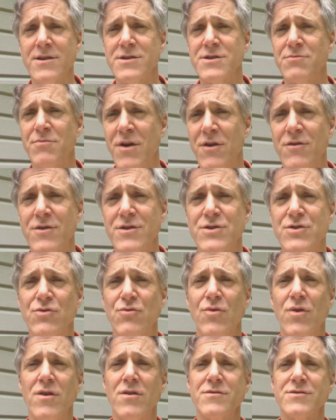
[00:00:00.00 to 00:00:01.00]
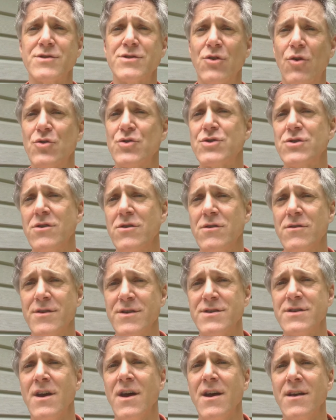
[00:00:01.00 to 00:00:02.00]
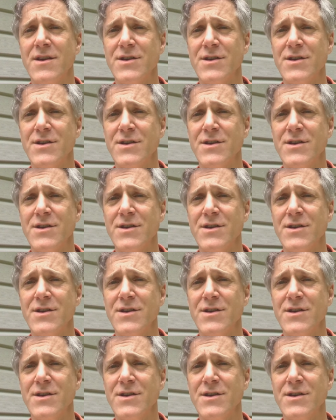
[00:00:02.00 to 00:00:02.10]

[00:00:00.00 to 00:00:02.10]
spiritual, social, these